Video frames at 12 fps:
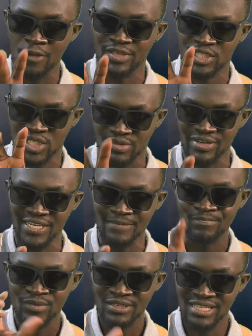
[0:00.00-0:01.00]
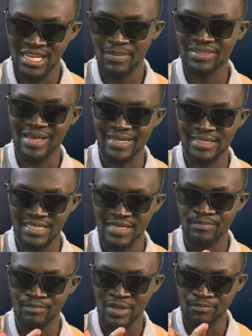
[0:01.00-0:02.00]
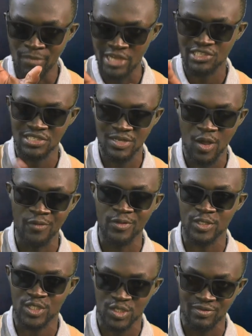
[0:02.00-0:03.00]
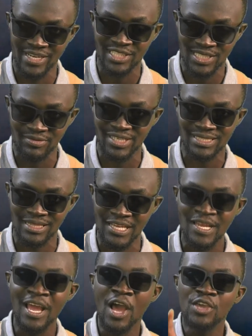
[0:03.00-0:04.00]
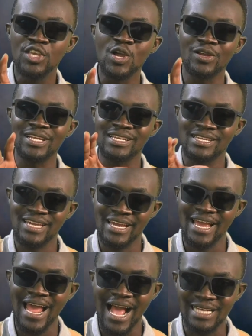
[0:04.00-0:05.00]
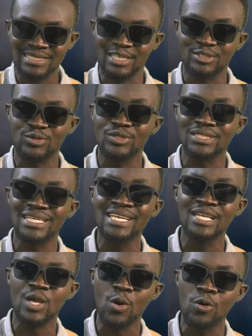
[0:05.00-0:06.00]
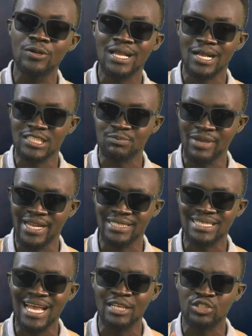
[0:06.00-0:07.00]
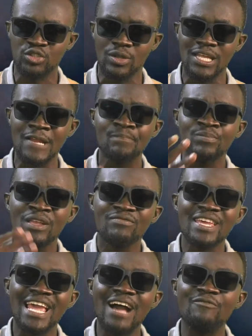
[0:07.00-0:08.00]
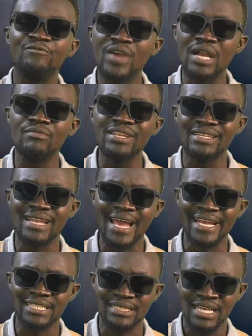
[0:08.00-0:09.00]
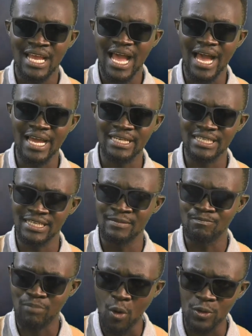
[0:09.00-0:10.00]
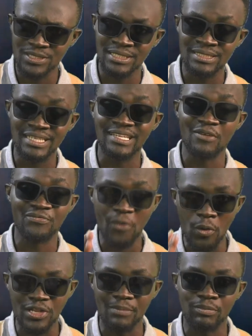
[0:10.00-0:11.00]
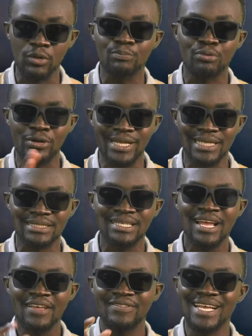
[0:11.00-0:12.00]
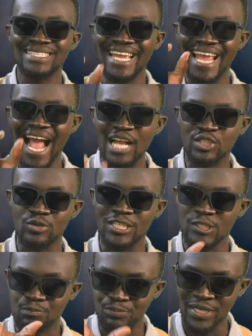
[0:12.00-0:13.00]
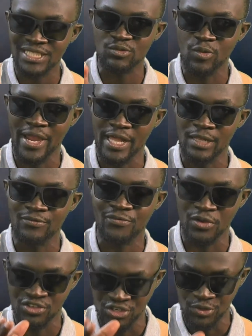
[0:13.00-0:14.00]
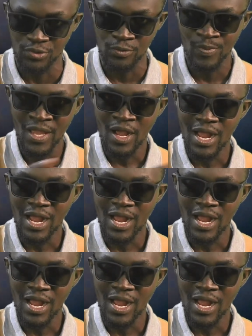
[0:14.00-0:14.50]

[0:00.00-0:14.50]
on the screen, the number that is emerging on your screen, seriously, you're gonna get access to Skin Code Cosmetics, and surely they have very nice and important and affordable products that actually speaks well for you